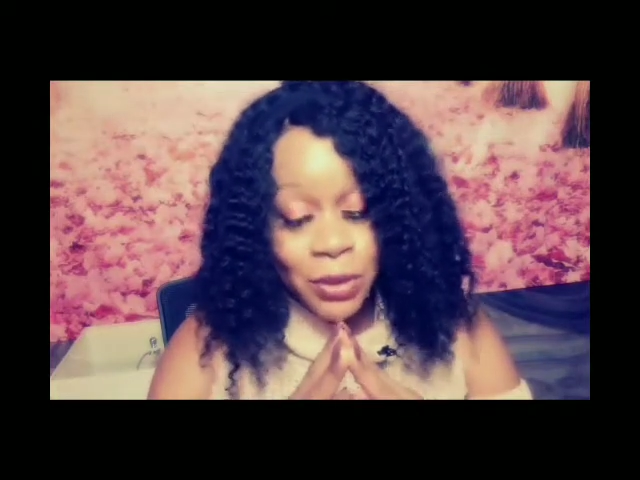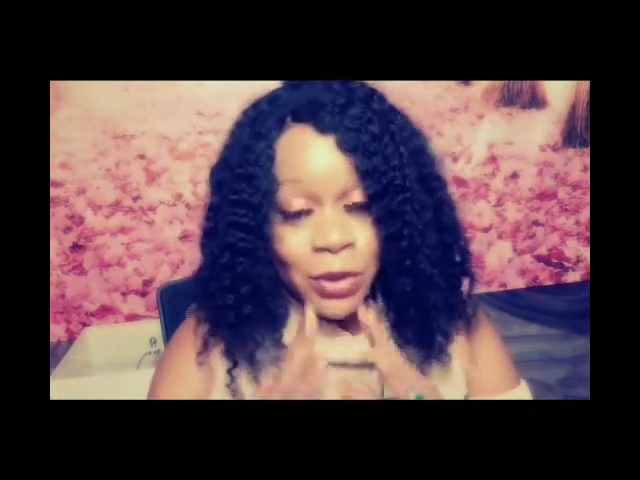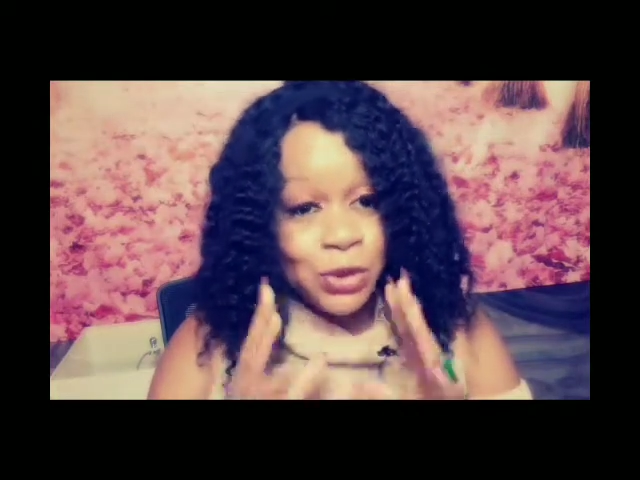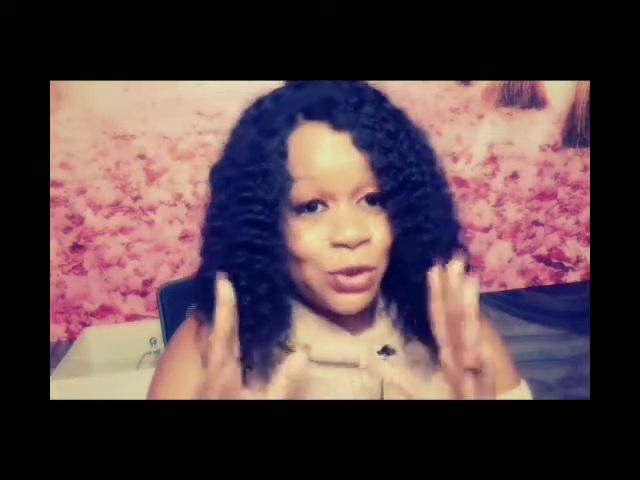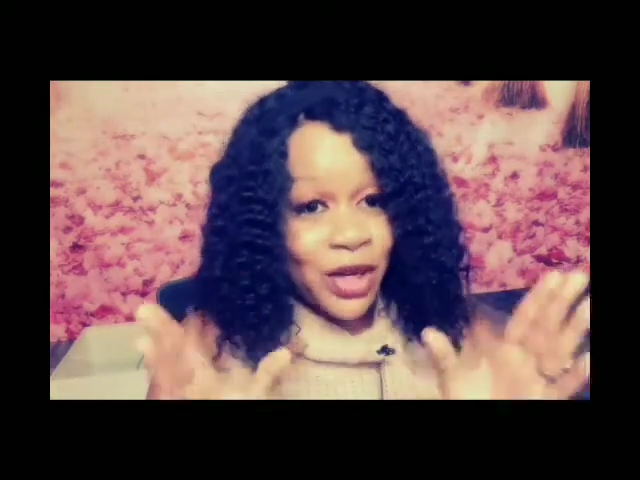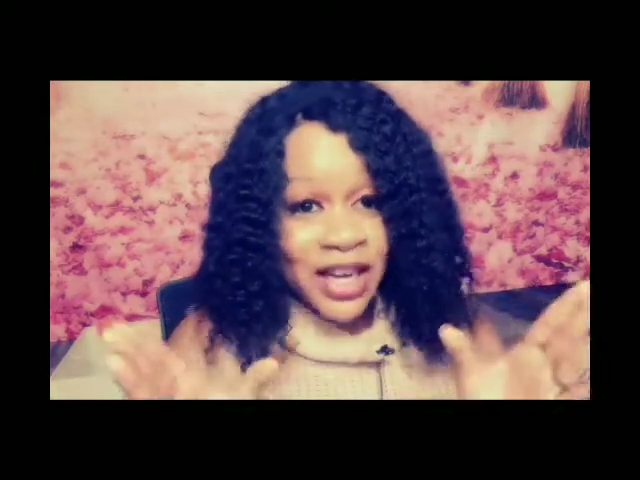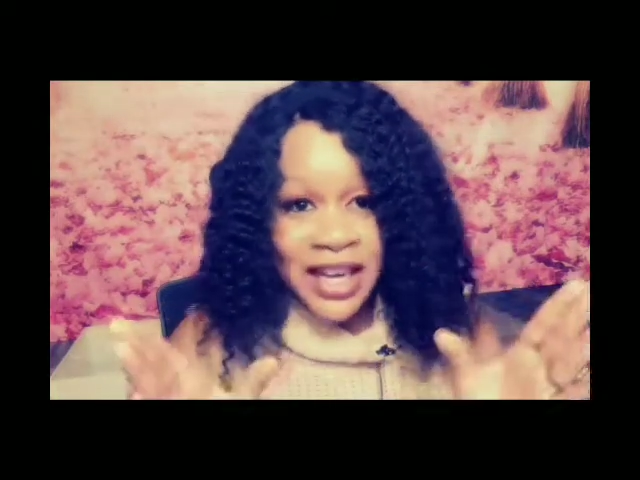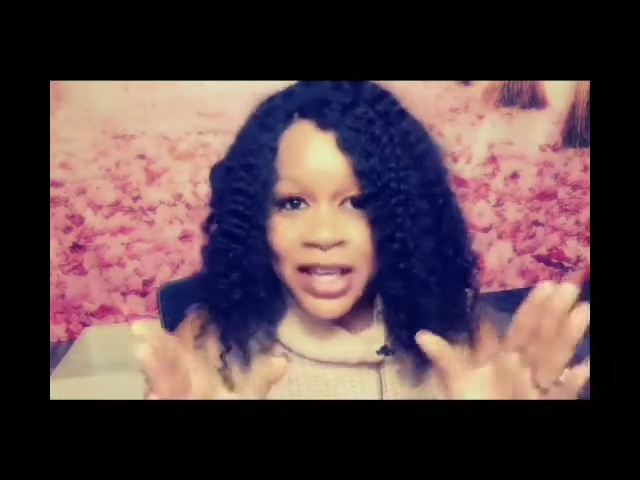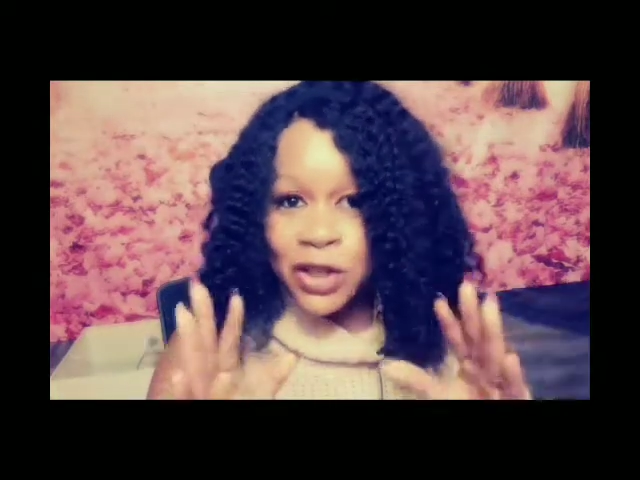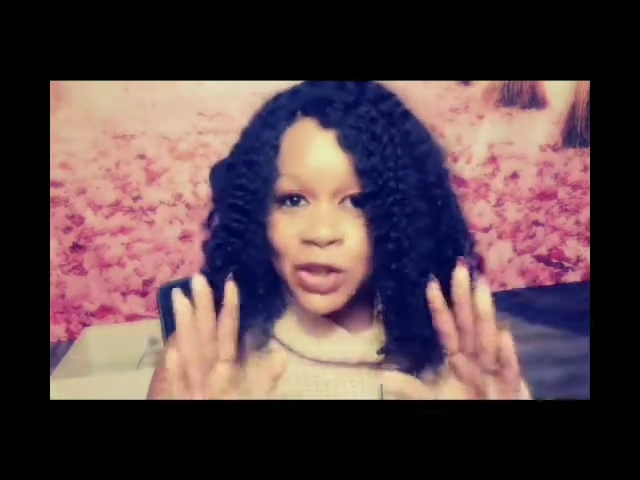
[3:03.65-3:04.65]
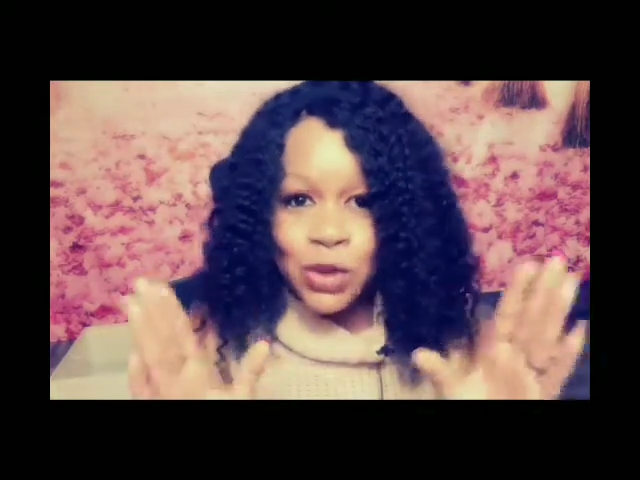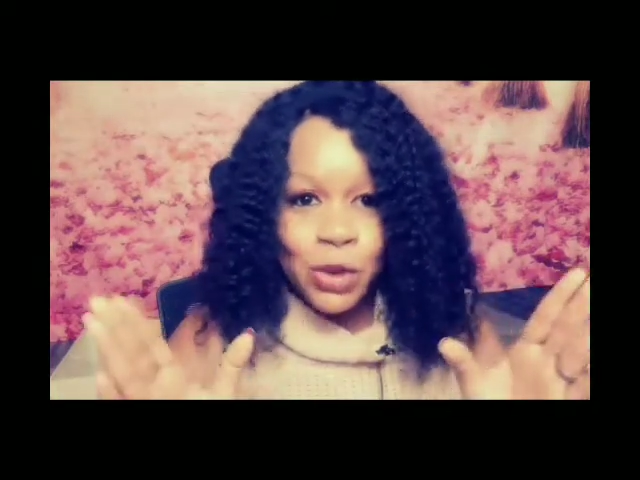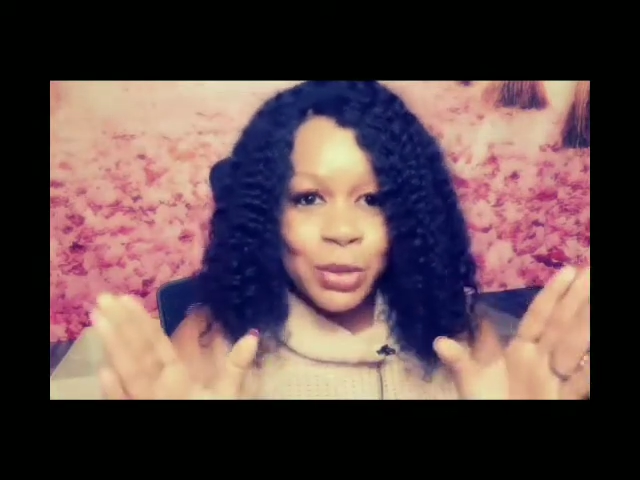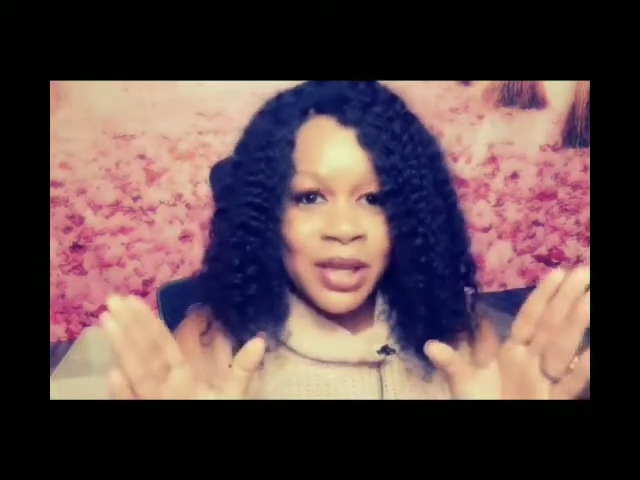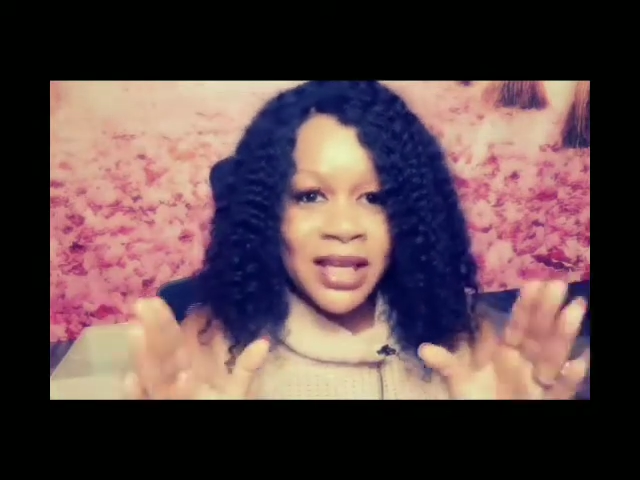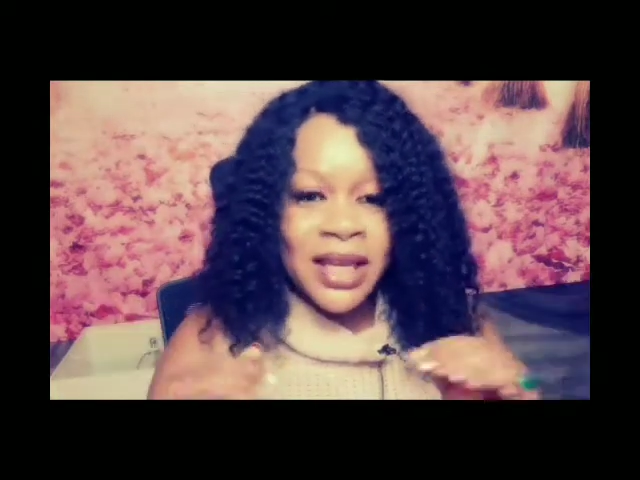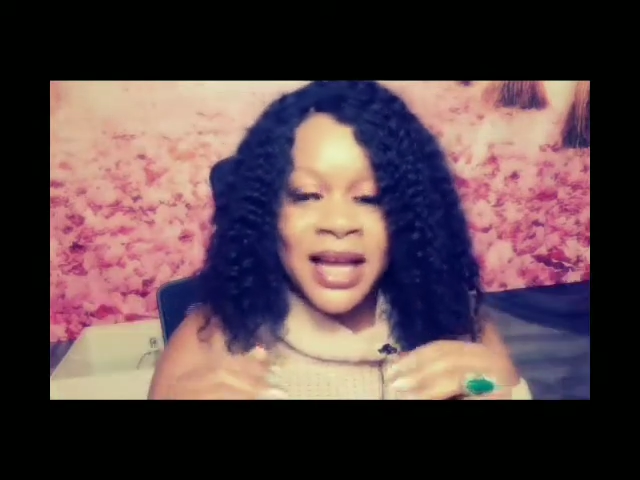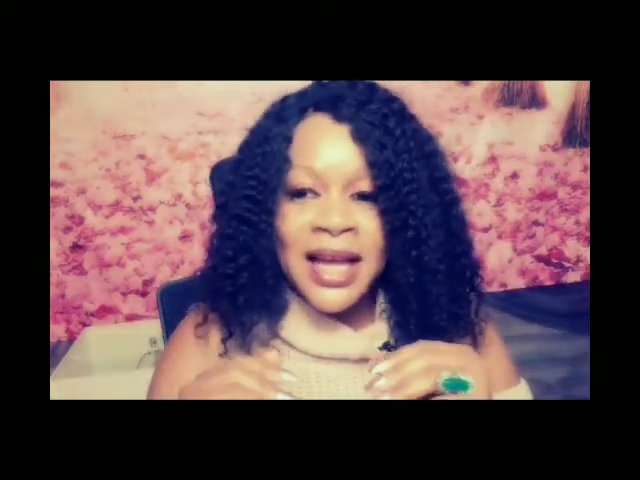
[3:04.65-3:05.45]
It was raining and storming,